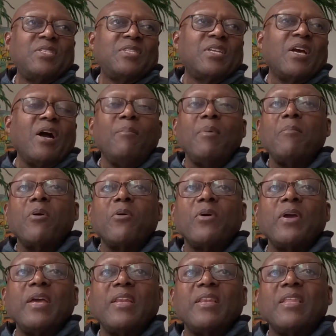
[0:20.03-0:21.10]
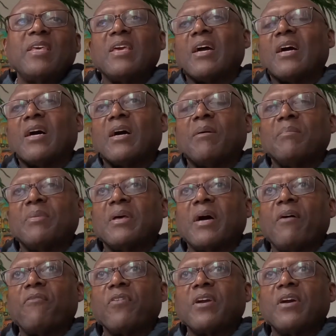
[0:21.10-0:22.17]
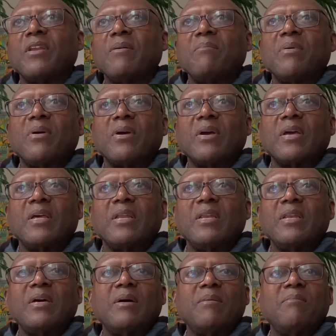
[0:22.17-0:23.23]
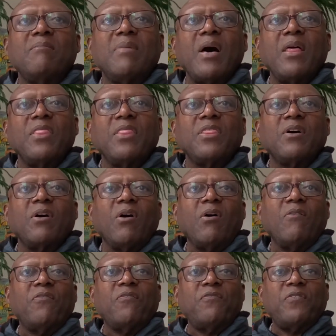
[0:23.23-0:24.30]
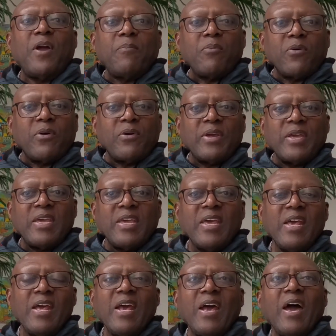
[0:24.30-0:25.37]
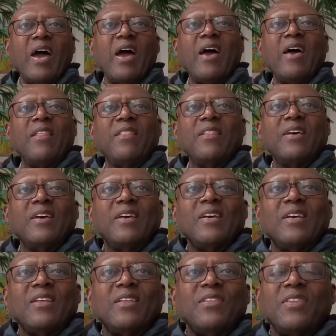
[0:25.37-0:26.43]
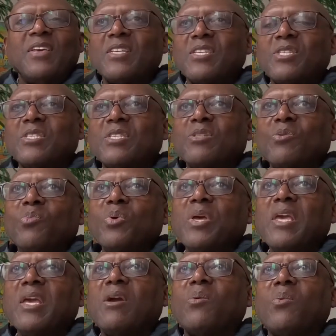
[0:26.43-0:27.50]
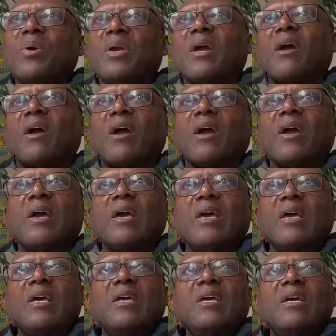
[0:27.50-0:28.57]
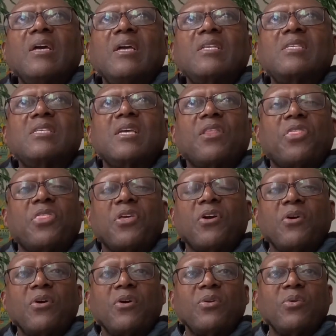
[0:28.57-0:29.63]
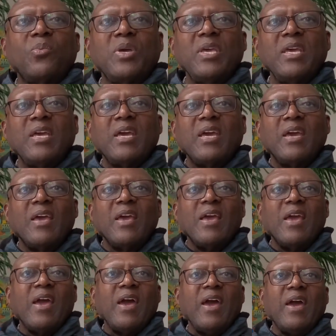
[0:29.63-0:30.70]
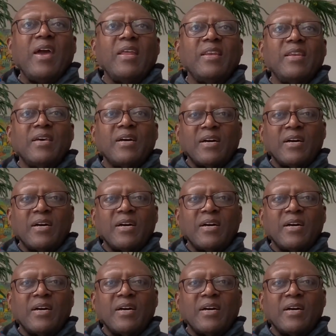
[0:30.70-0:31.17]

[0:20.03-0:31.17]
commemorate the African American month of February. And this week it's the third week, and